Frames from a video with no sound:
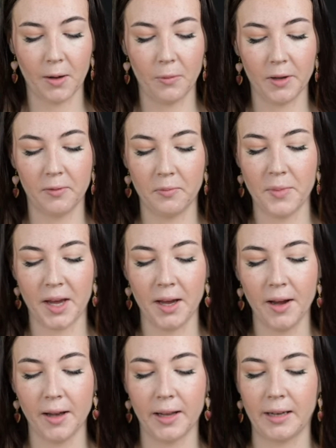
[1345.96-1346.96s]
With me,
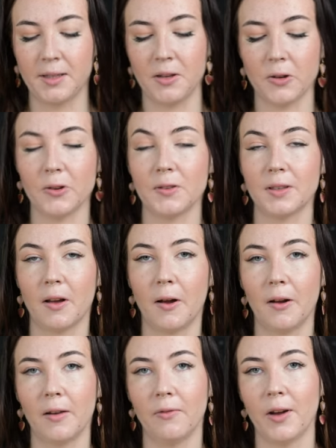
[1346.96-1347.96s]
I like to use
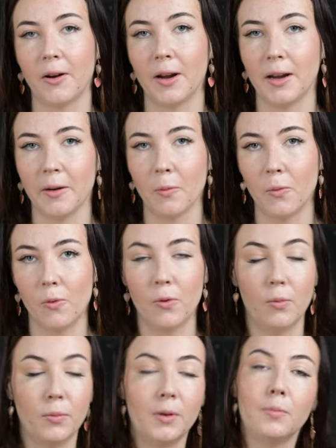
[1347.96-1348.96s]
a very
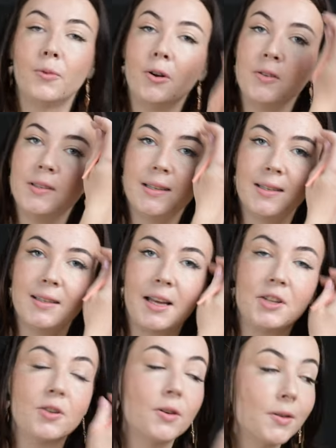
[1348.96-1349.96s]
warm bronzer
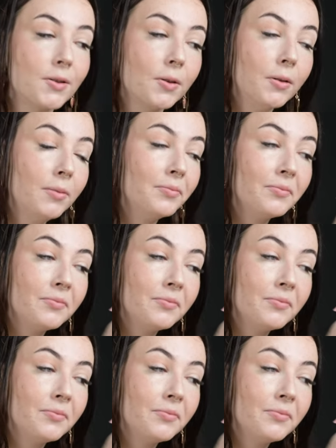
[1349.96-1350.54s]
slash contour